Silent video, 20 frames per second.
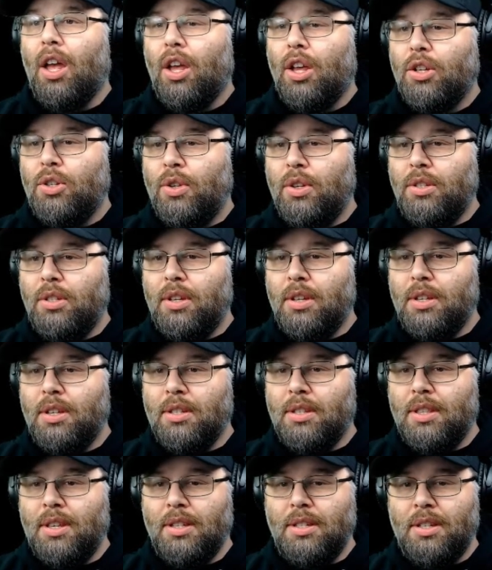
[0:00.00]
So this
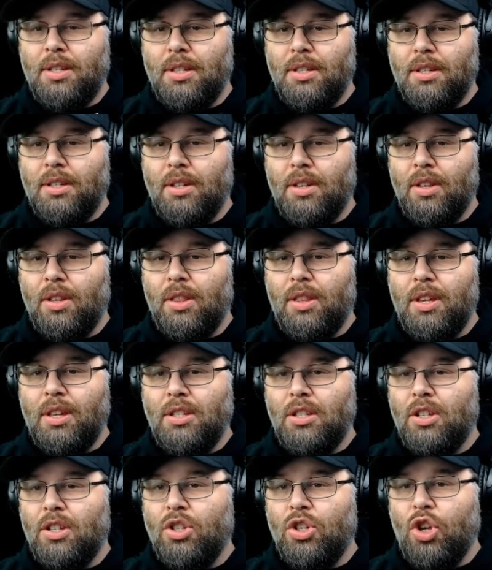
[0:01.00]

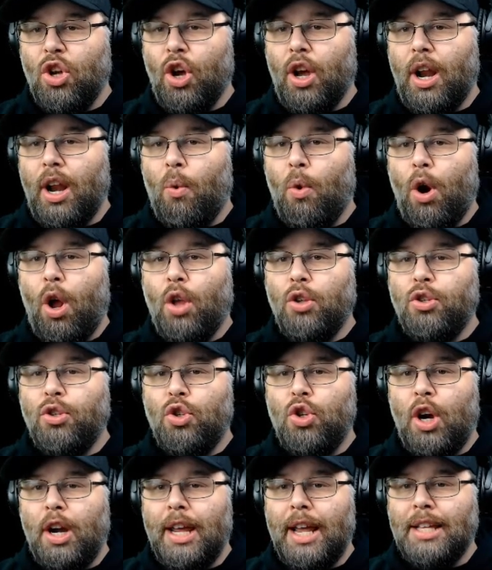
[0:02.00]
is good. And we're also
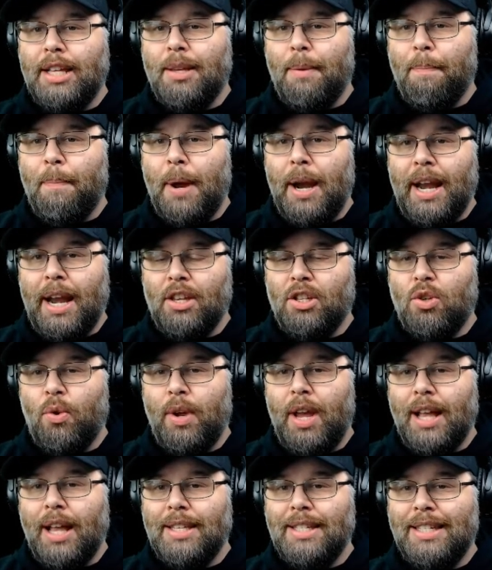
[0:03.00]
trying to get some money. So we
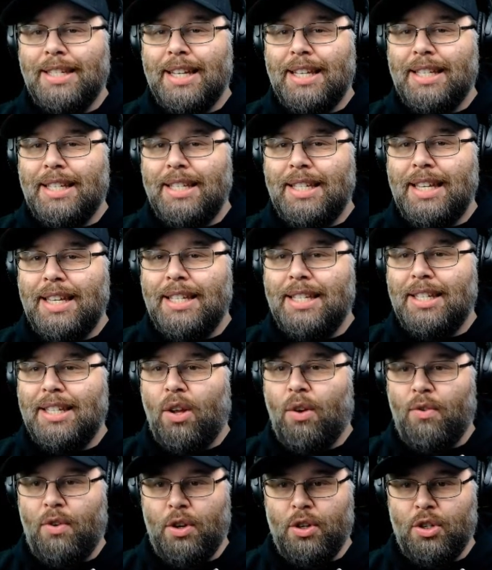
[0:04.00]
got 60
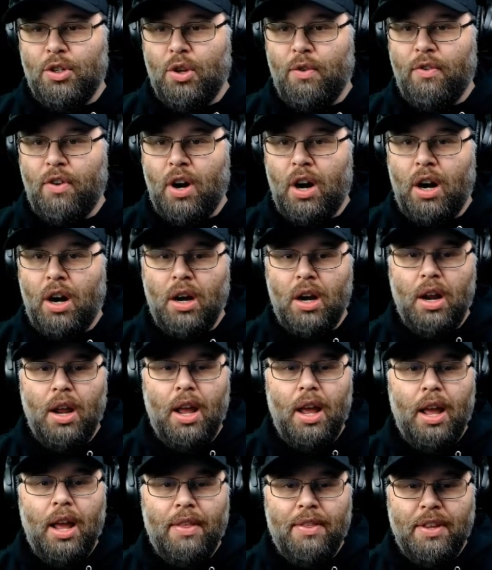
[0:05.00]
silver so far.
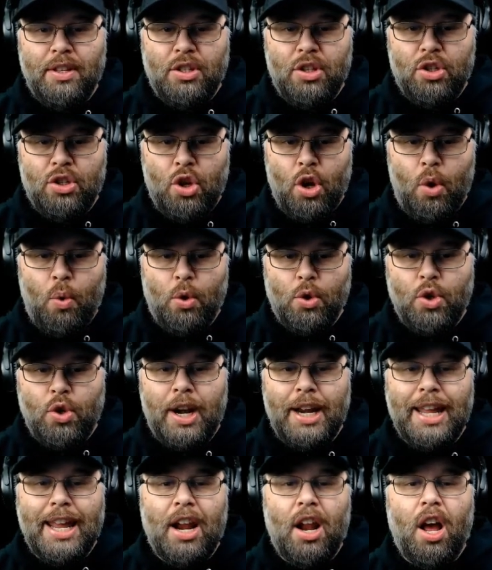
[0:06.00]
This is good. We're trying
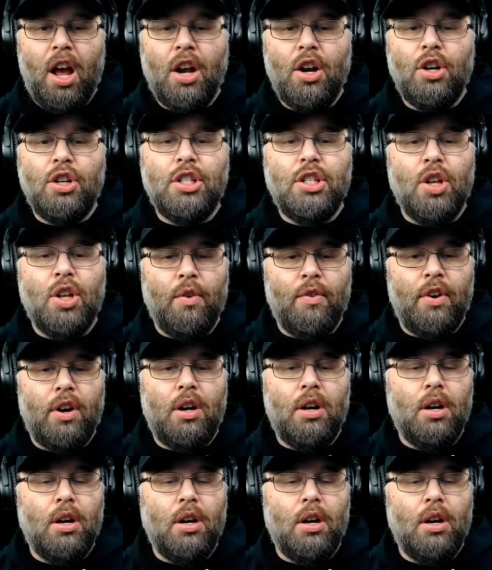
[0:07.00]
to get 100 silver